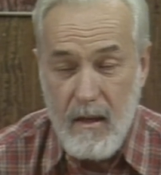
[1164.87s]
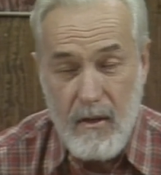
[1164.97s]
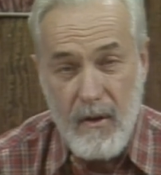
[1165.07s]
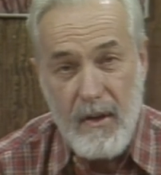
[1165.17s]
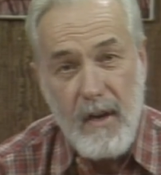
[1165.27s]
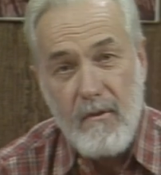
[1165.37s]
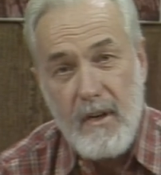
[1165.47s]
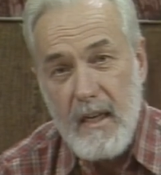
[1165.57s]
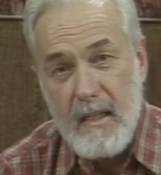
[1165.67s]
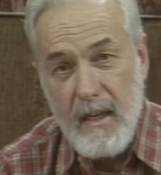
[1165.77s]
So it never
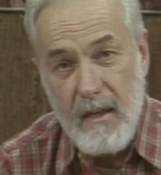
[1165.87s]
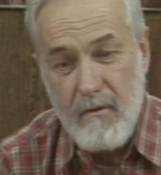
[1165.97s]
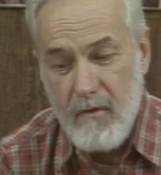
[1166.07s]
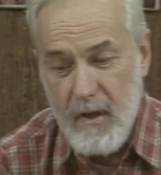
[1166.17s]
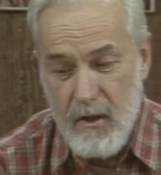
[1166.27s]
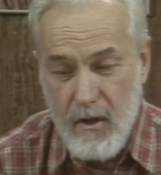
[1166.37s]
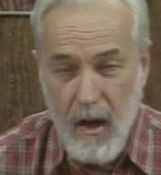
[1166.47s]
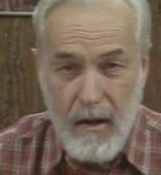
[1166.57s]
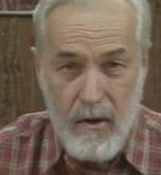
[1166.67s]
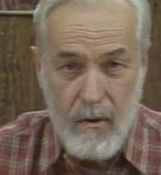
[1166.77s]
needs any finish.
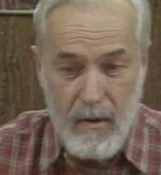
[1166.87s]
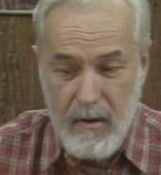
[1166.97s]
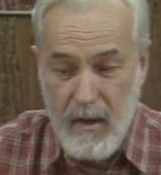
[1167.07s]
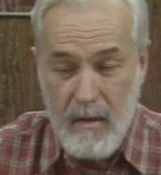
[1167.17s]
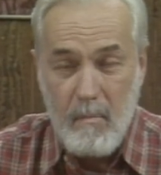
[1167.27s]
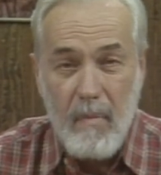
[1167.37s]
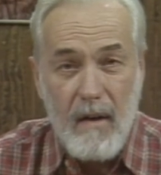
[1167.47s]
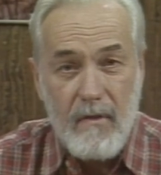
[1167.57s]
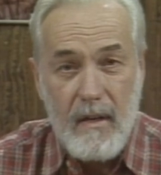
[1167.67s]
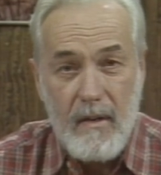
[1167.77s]
All you do is
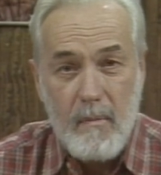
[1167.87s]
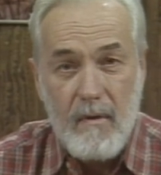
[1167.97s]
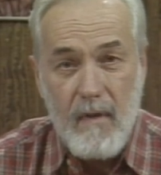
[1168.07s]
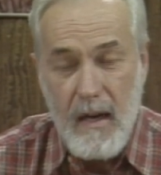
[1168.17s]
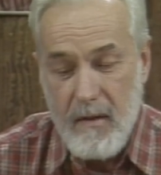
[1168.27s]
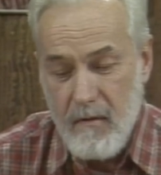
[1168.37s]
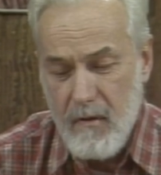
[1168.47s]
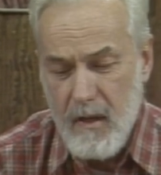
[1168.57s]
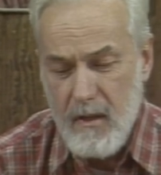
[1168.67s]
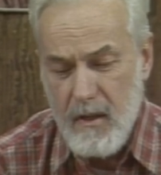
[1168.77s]
buff it to provide the
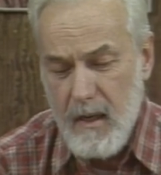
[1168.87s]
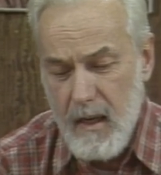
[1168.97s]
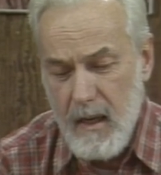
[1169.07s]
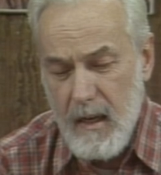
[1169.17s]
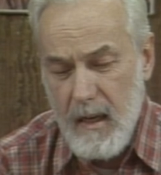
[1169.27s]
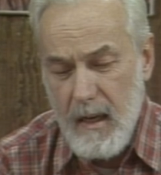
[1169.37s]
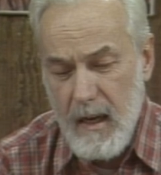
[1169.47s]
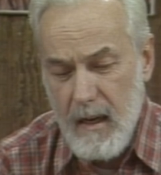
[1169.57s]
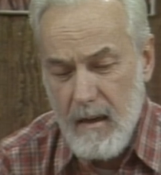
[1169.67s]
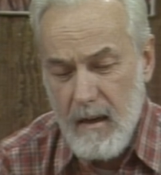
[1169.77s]
finish.
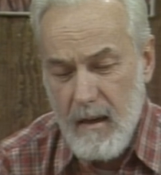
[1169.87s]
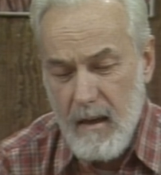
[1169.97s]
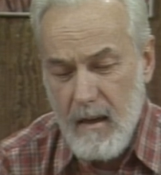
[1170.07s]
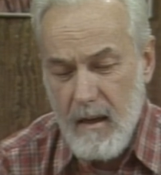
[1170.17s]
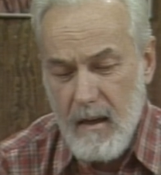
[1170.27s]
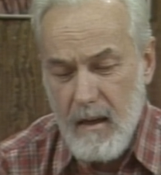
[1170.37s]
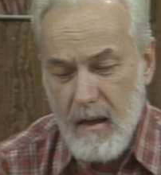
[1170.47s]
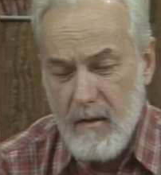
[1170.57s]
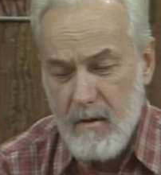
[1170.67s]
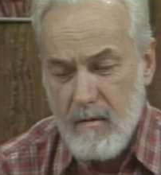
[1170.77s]
And
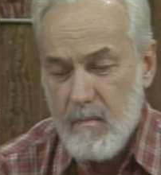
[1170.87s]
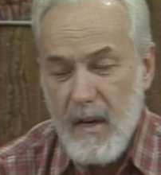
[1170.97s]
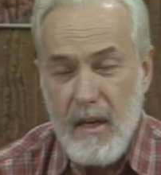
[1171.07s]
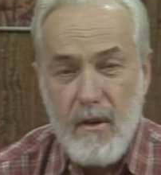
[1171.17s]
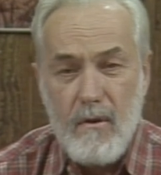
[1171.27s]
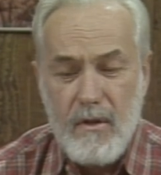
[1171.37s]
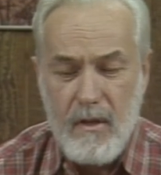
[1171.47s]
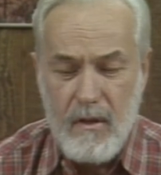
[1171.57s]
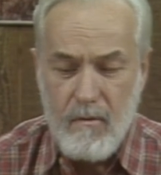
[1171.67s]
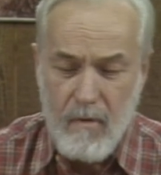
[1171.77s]
many
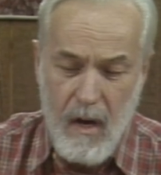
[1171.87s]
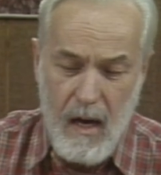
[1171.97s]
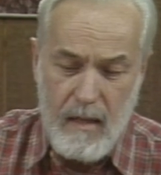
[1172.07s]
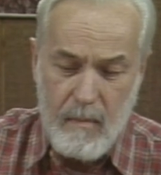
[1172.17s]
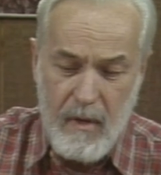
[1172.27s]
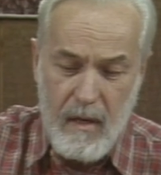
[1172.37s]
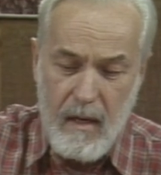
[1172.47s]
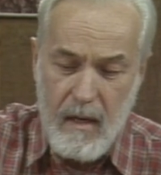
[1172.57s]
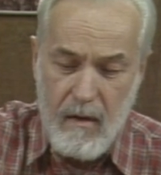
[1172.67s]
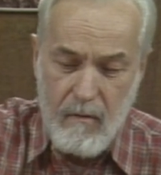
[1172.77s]
uses in rods, but
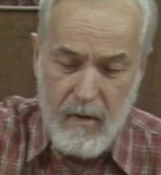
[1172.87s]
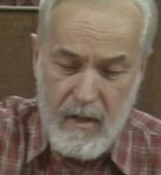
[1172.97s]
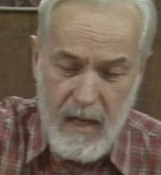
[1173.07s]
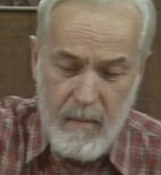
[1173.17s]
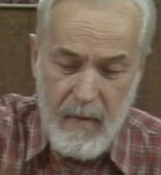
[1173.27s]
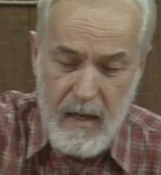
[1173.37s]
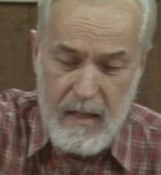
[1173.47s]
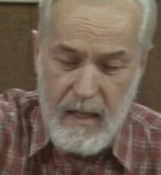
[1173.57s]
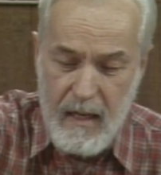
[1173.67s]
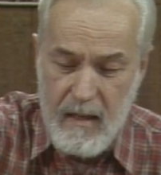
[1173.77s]
for example,
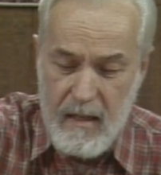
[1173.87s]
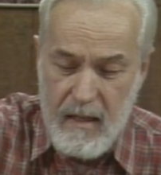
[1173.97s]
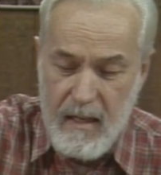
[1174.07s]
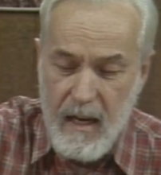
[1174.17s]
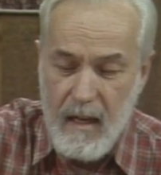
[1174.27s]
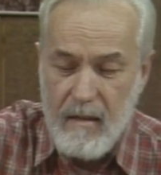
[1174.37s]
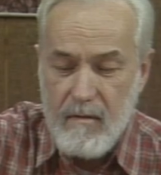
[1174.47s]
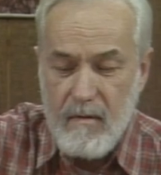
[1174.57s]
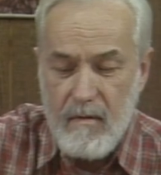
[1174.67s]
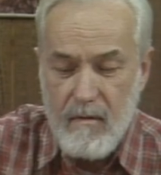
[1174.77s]
let's take these
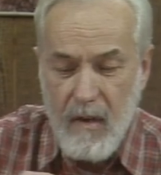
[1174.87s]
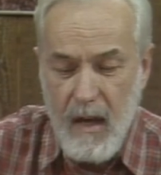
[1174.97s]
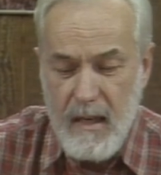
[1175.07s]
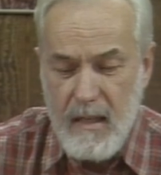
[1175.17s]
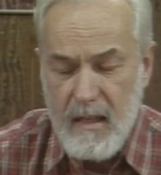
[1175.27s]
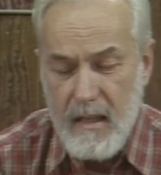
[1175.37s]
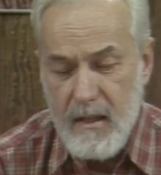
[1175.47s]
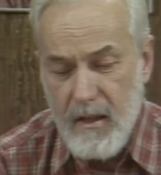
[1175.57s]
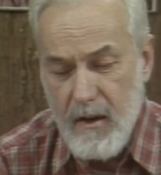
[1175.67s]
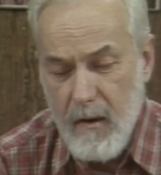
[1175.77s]
skeleton fly
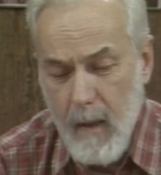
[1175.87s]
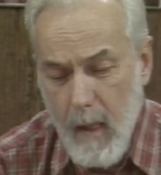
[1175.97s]
seats here.